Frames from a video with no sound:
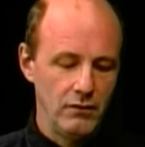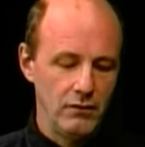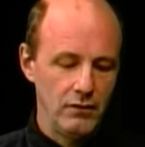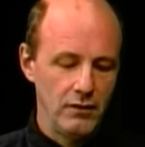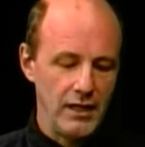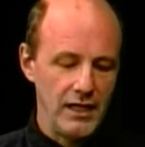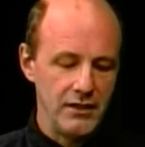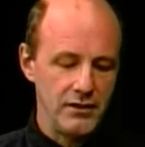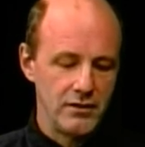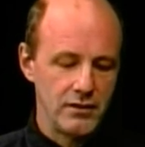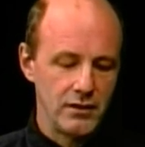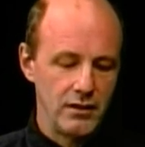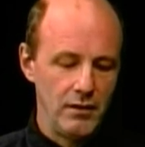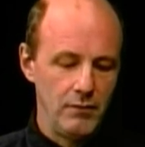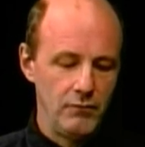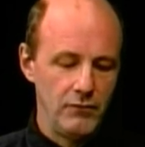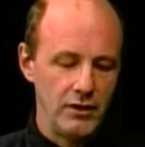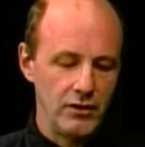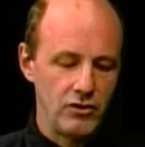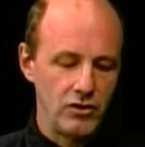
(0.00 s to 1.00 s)
I
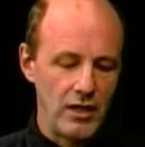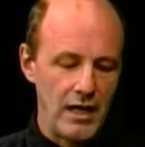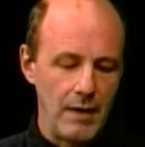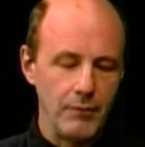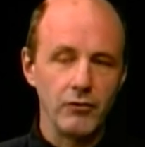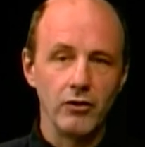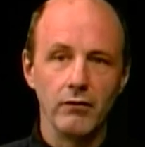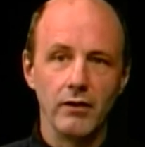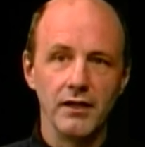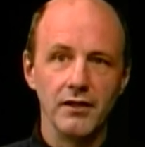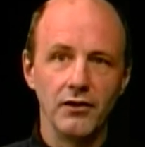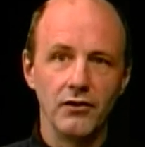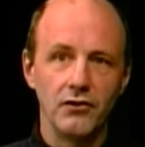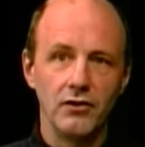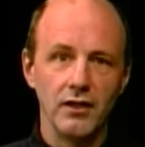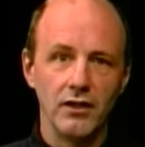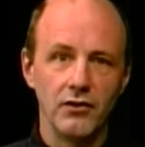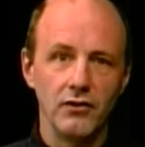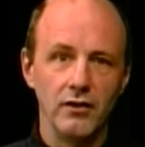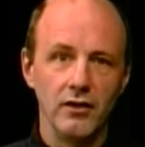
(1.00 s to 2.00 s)
skimmed the chapter on the
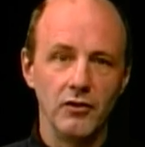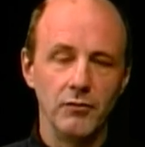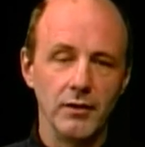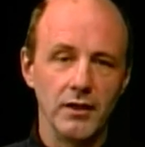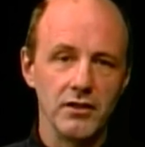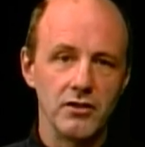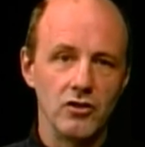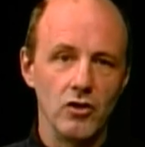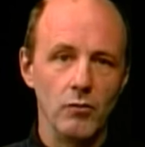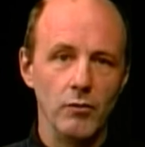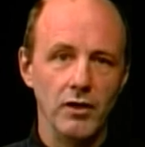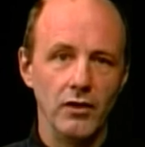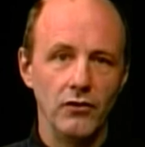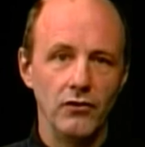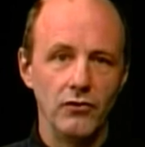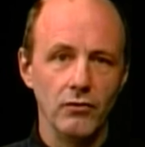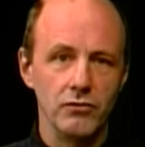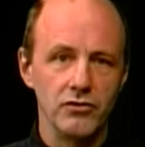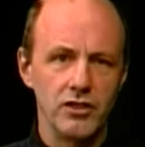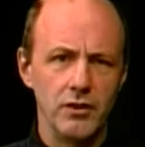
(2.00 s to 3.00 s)
60s because so many,
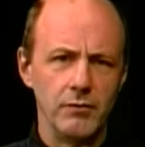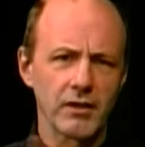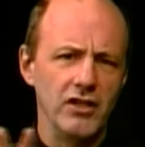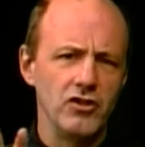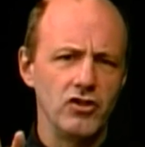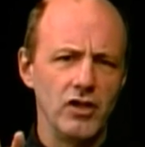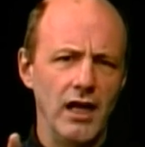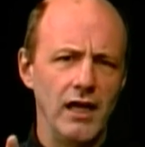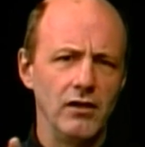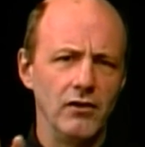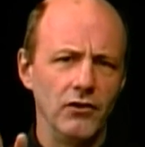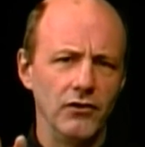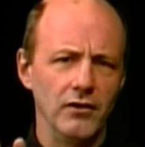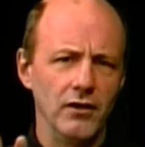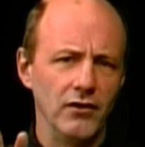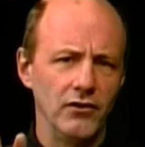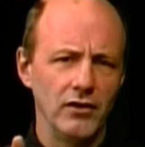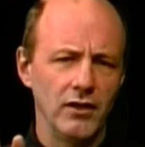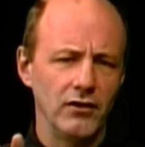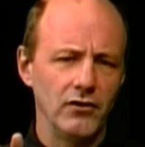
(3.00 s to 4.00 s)
there were so many changes in
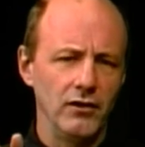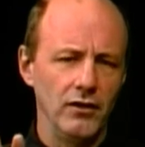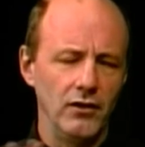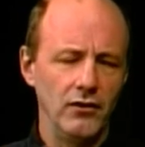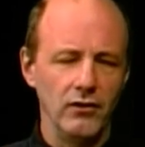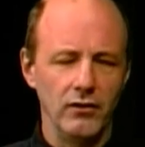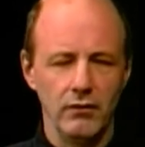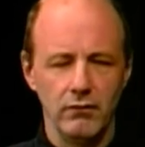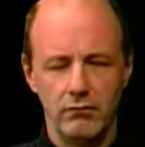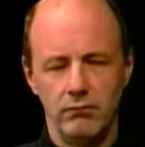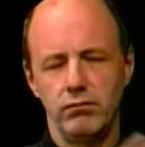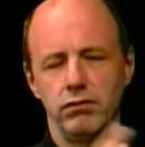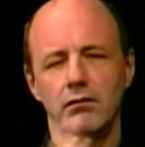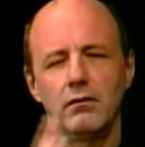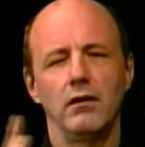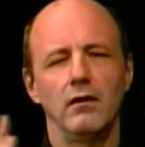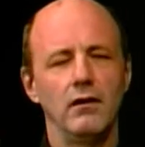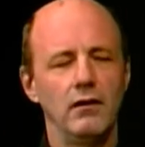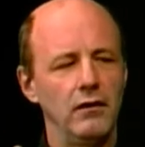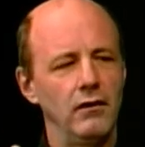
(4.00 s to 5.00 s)
the 60s and
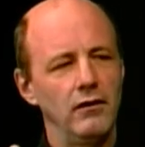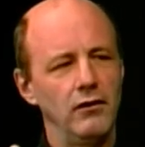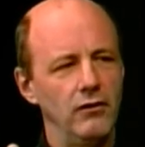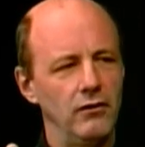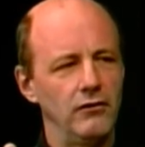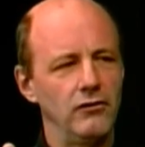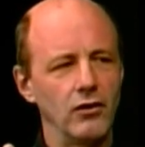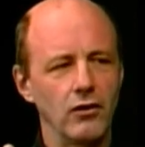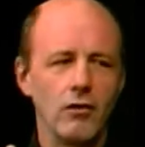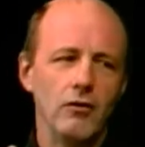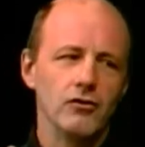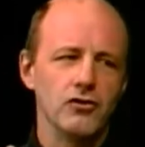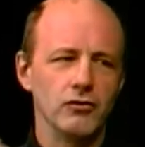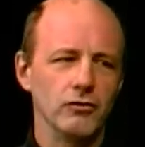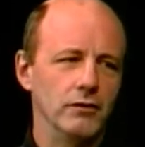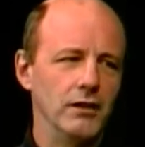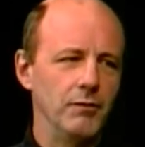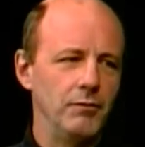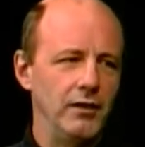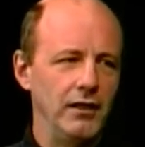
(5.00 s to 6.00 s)
the
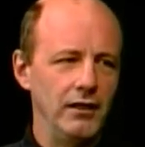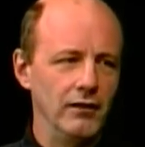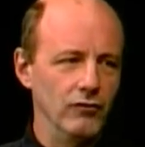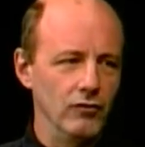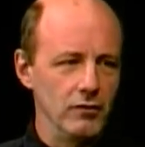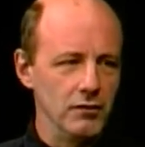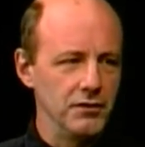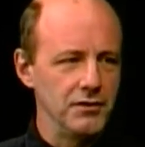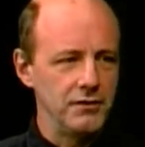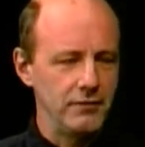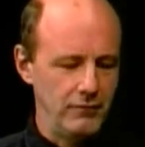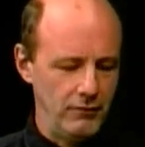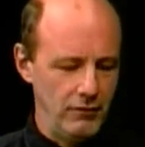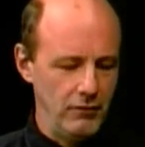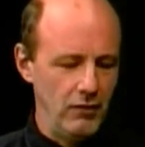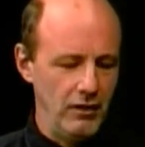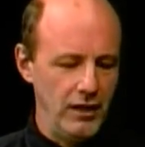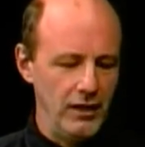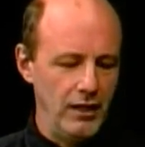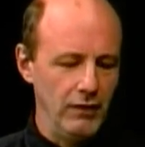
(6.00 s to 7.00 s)
cultural upheavals and,
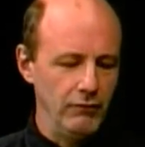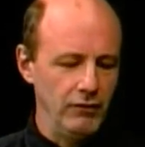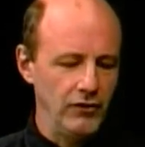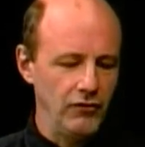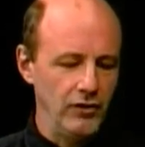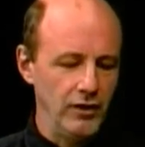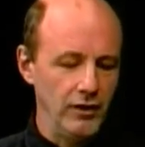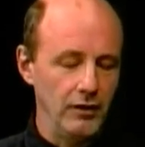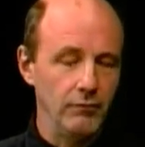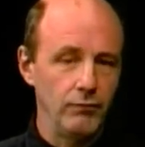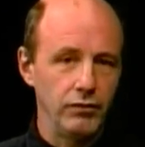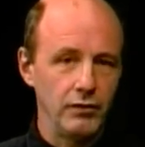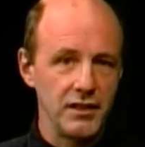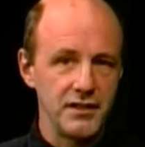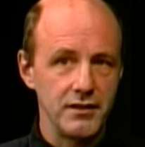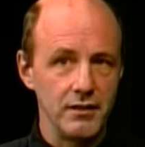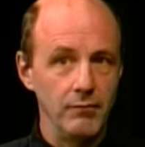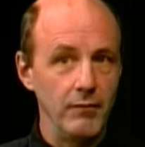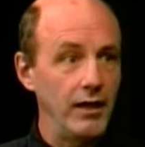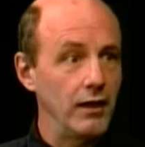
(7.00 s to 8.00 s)
and everything, and
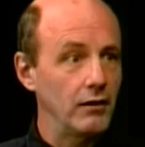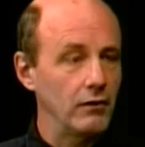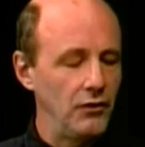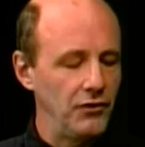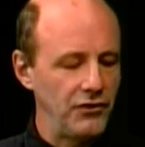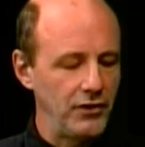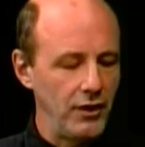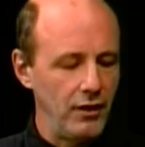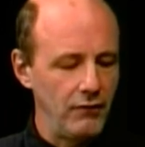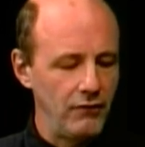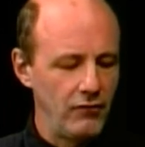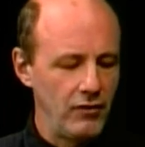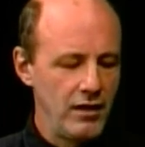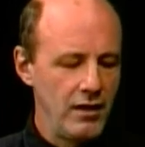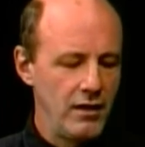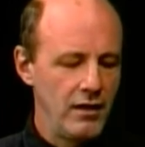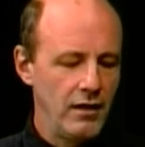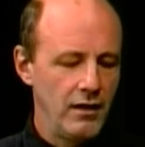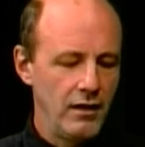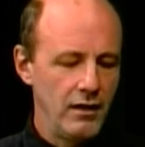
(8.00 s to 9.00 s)
plus in medical stuff.
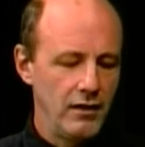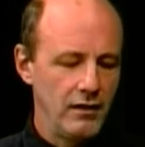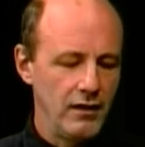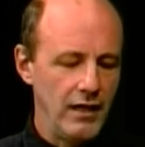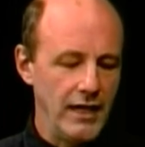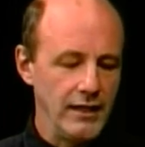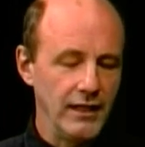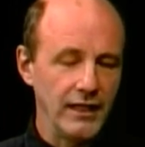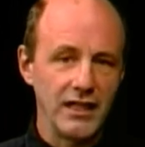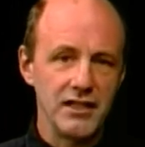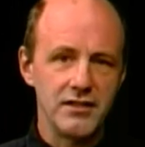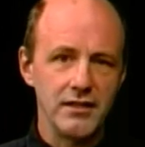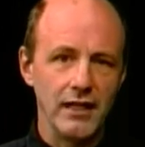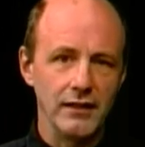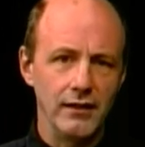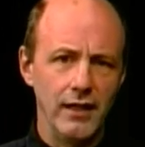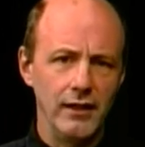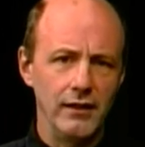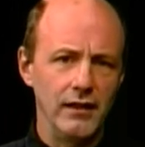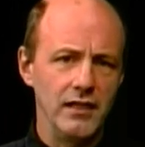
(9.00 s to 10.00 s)
And like I say,
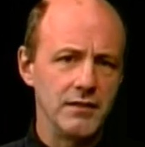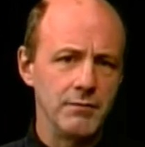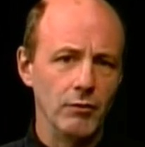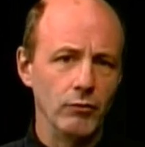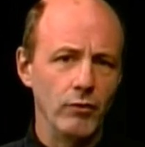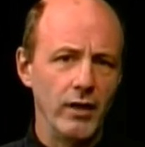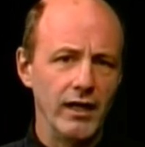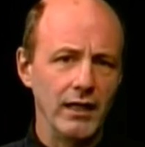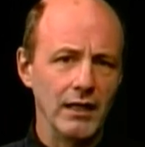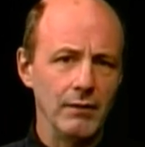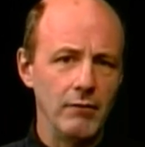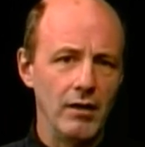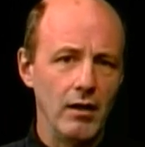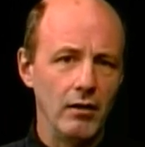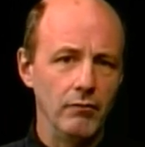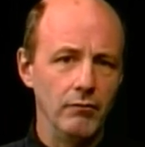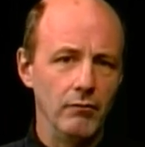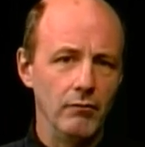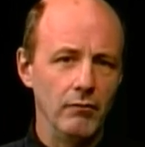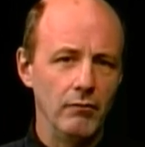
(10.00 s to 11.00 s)
lately he's been writing
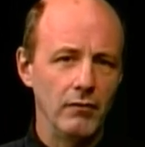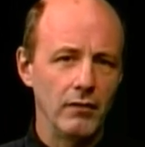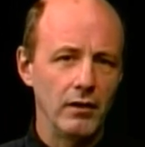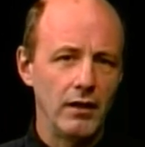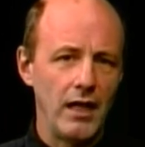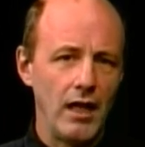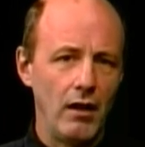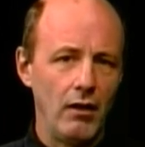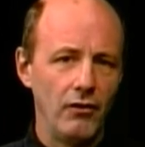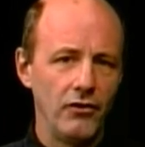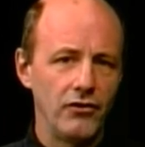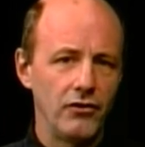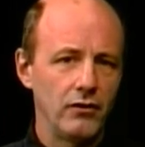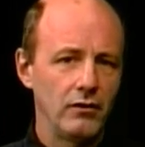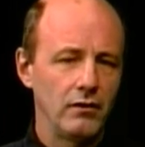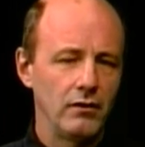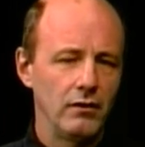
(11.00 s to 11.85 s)
about health